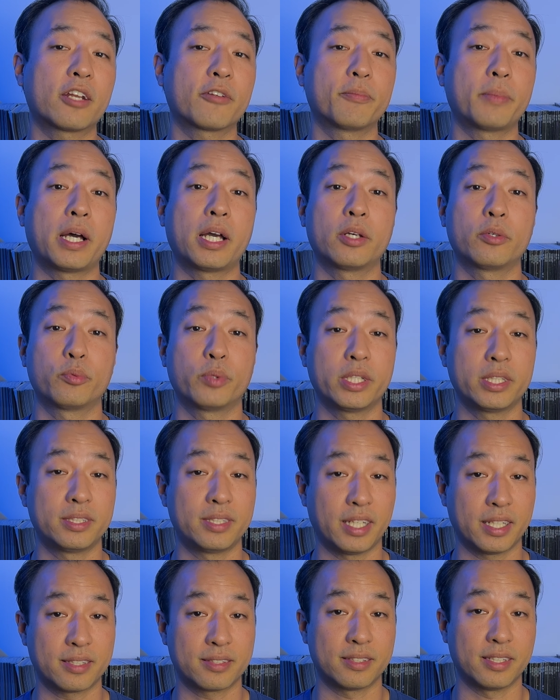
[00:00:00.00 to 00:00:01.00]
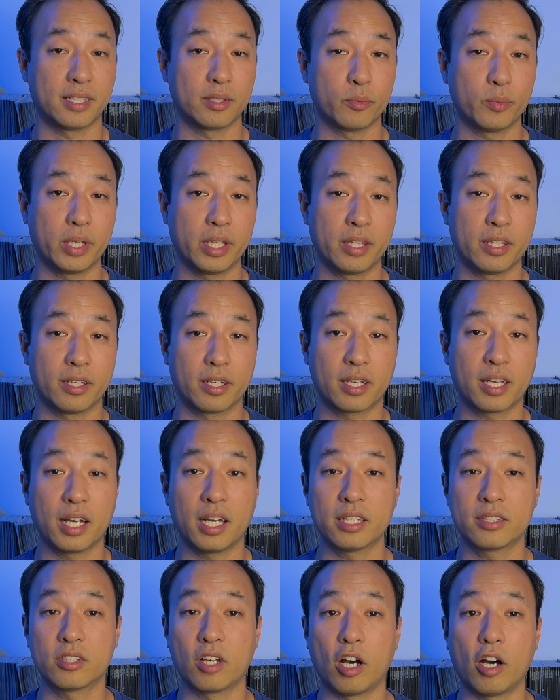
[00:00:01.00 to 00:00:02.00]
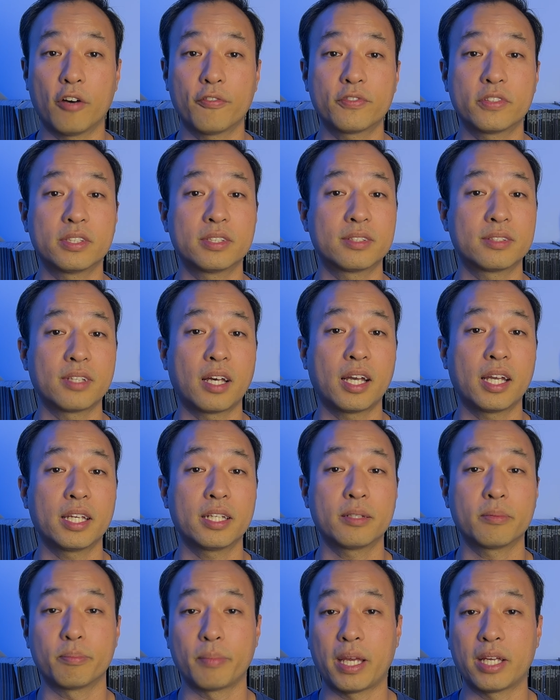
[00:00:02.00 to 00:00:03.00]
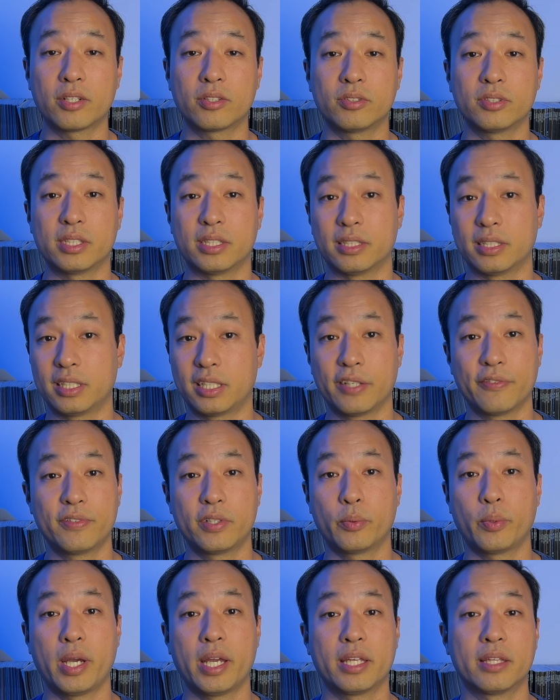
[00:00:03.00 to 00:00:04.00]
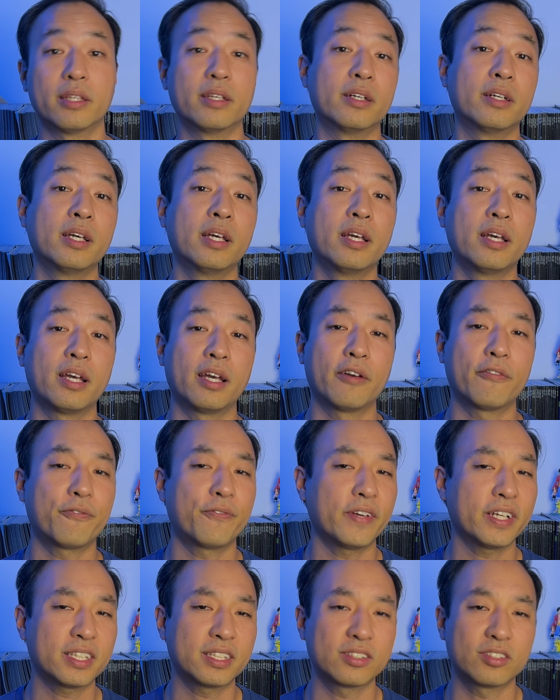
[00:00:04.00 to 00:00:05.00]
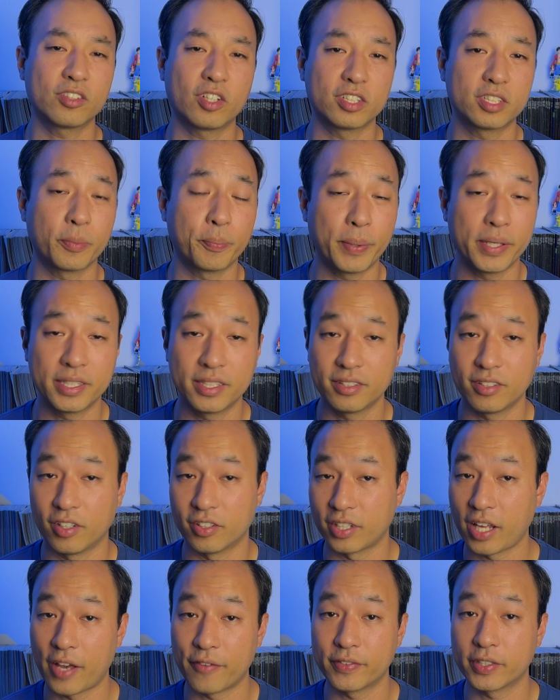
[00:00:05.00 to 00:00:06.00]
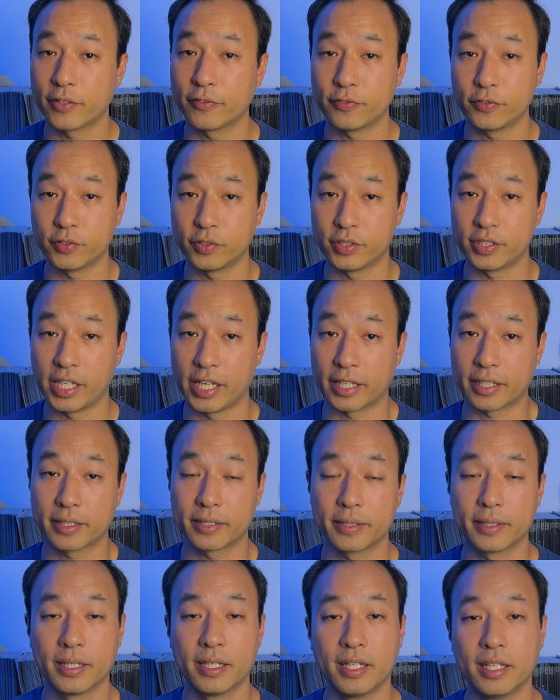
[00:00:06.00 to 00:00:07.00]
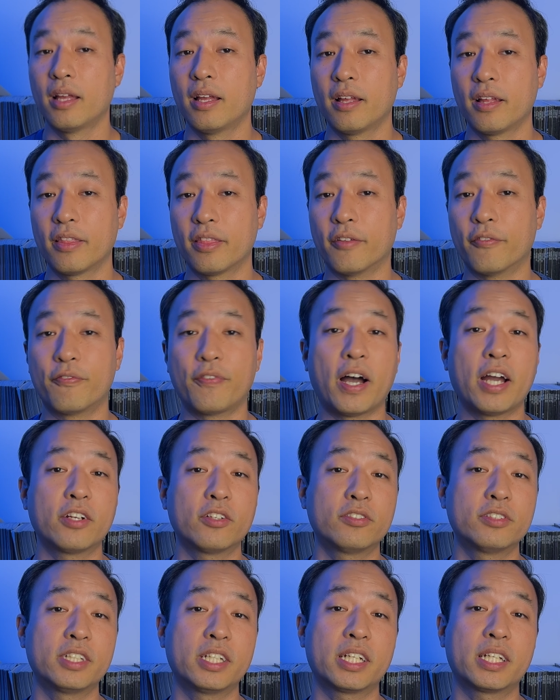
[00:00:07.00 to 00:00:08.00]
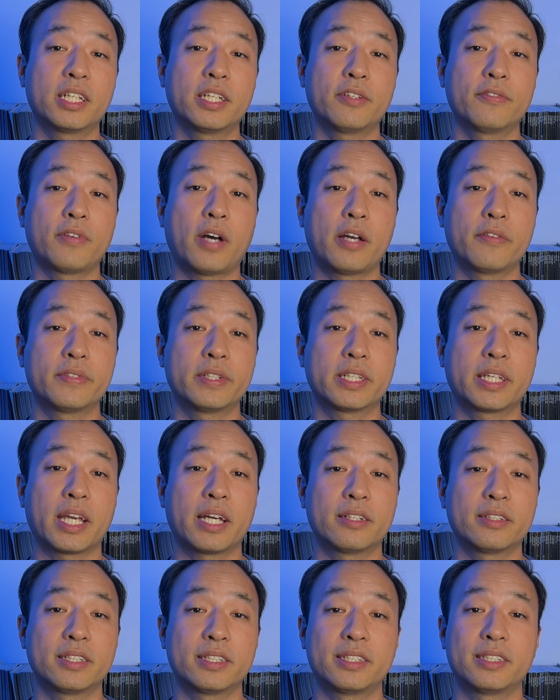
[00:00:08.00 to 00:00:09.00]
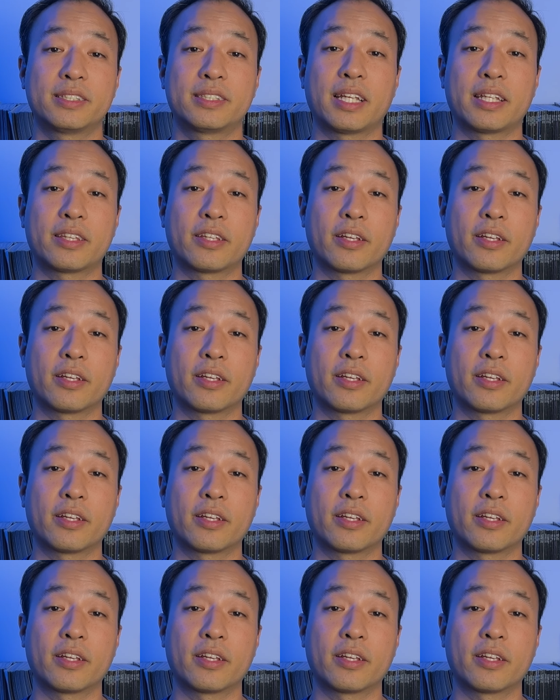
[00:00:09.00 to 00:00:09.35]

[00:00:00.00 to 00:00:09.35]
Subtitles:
of my red deck set where the cards are often signed, mangled, and given away, and the effect is not dependent on having a full deck. The final negative I've encountered is that